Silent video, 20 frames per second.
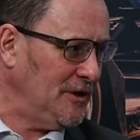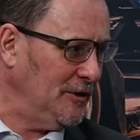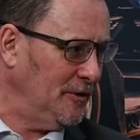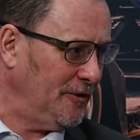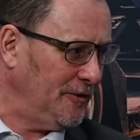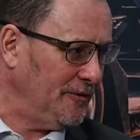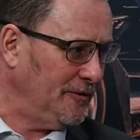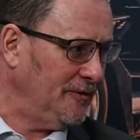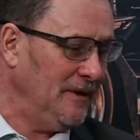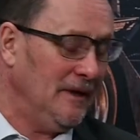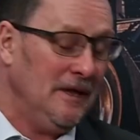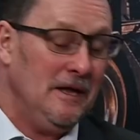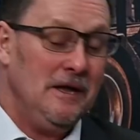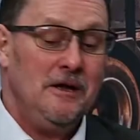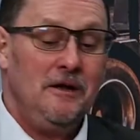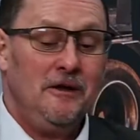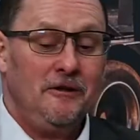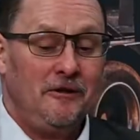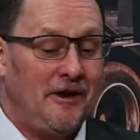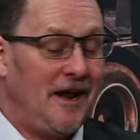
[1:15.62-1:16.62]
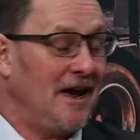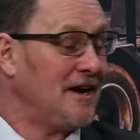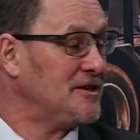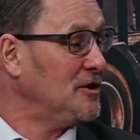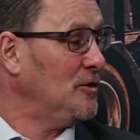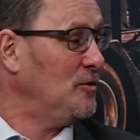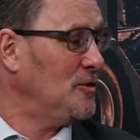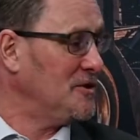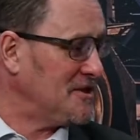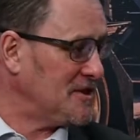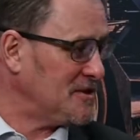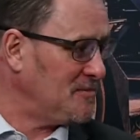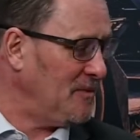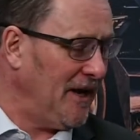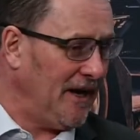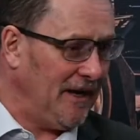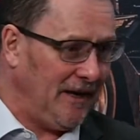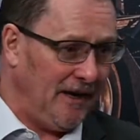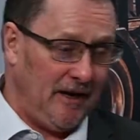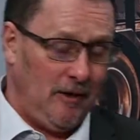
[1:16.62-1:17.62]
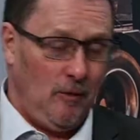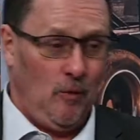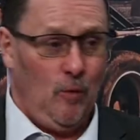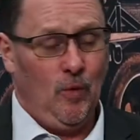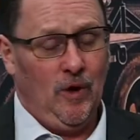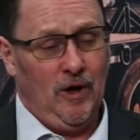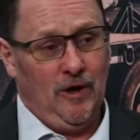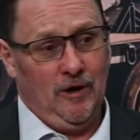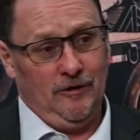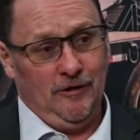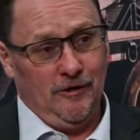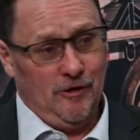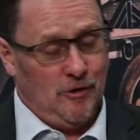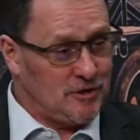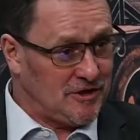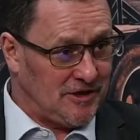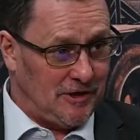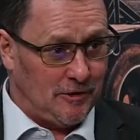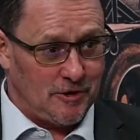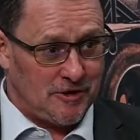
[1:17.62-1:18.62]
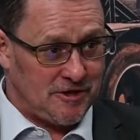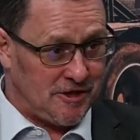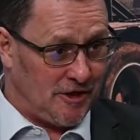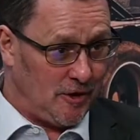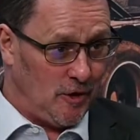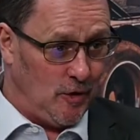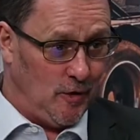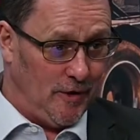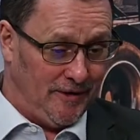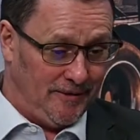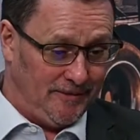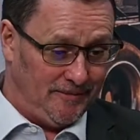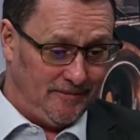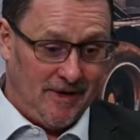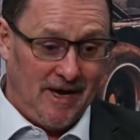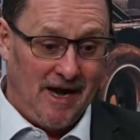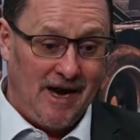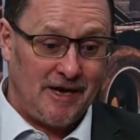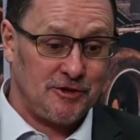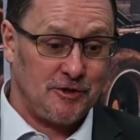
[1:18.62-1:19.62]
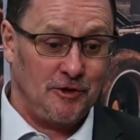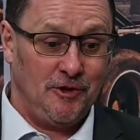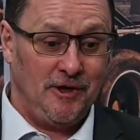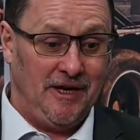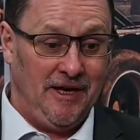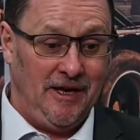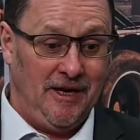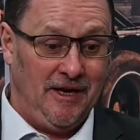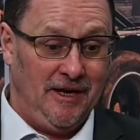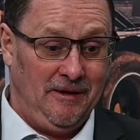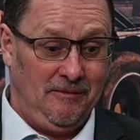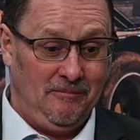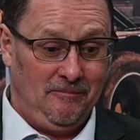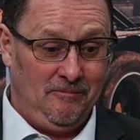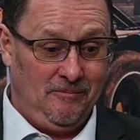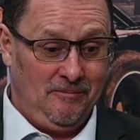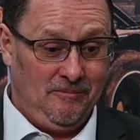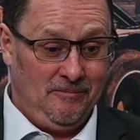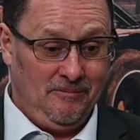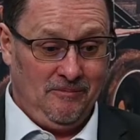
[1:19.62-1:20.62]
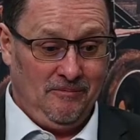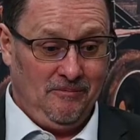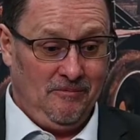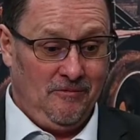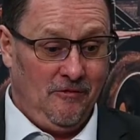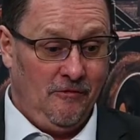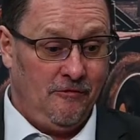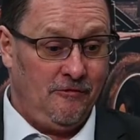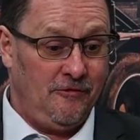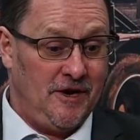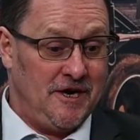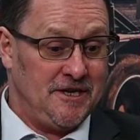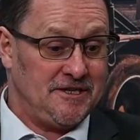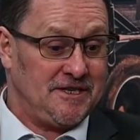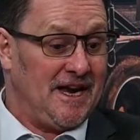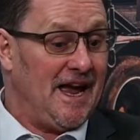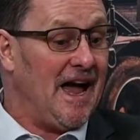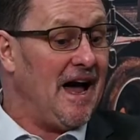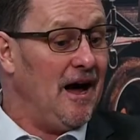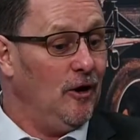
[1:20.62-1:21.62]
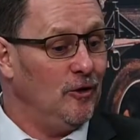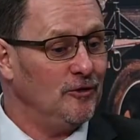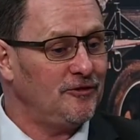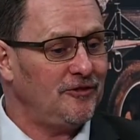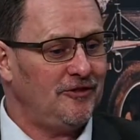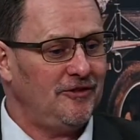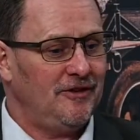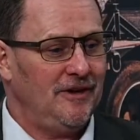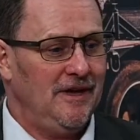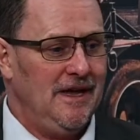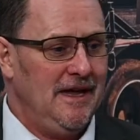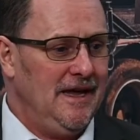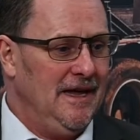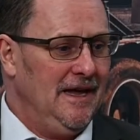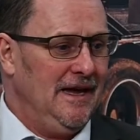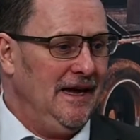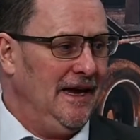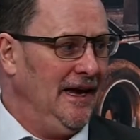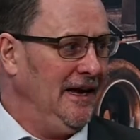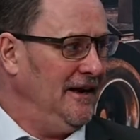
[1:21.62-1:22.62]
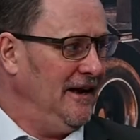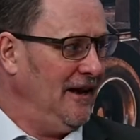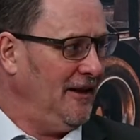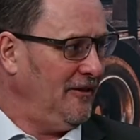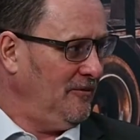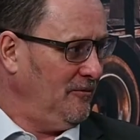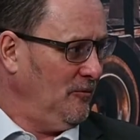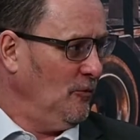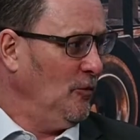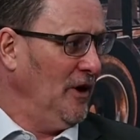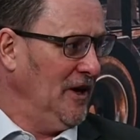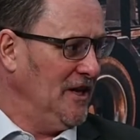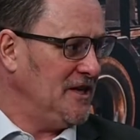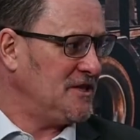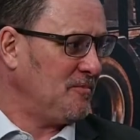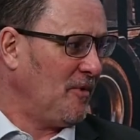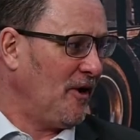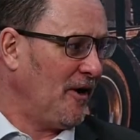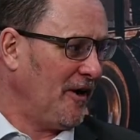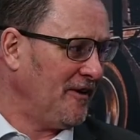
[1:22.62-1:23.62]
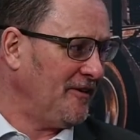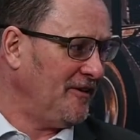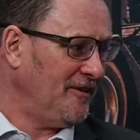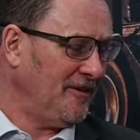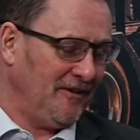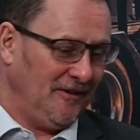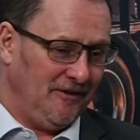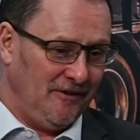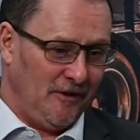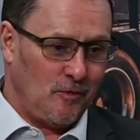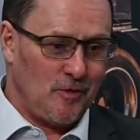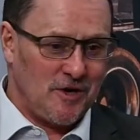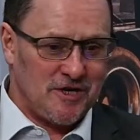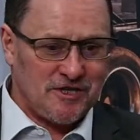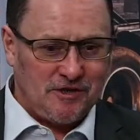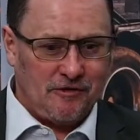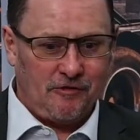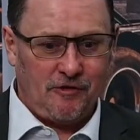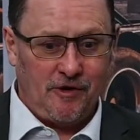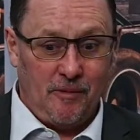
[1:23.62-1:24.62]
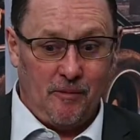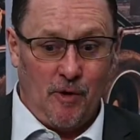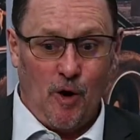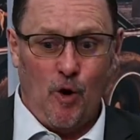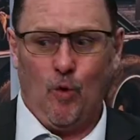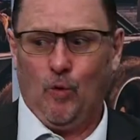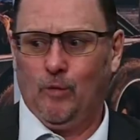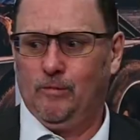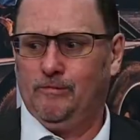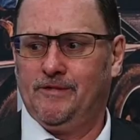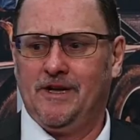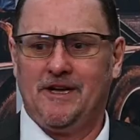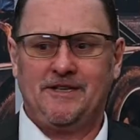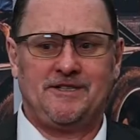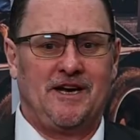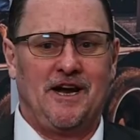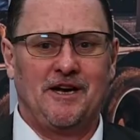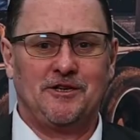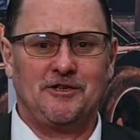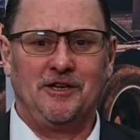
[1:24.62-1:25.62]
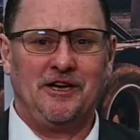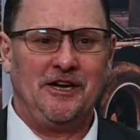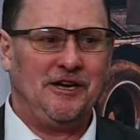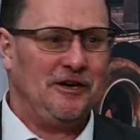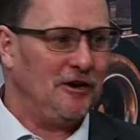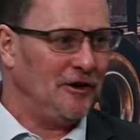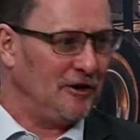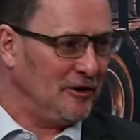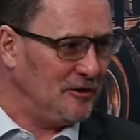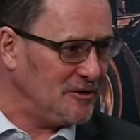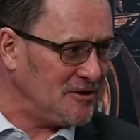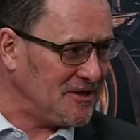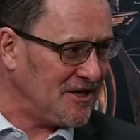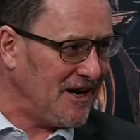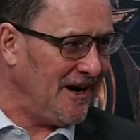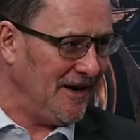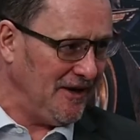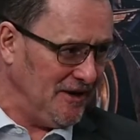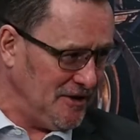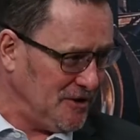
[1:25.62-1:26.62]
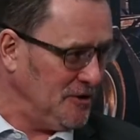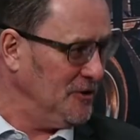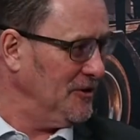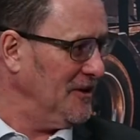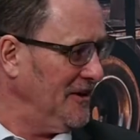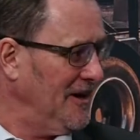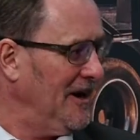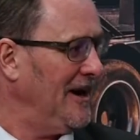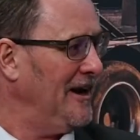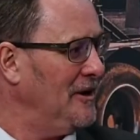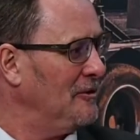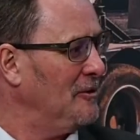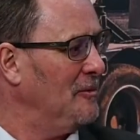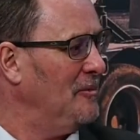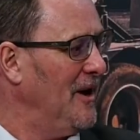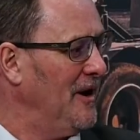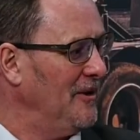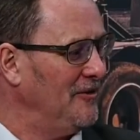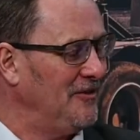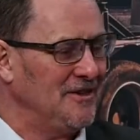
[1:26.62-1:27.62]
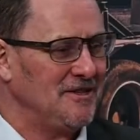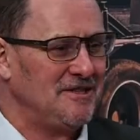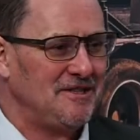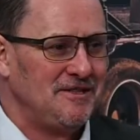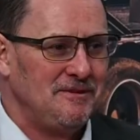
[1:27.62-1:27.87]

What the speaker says: loader. And Axel was explaining, well, the nose loaders are going actually phasing out, and that really sparked the question for him, oh, that's actually not a good sign. It's good that I hear about this.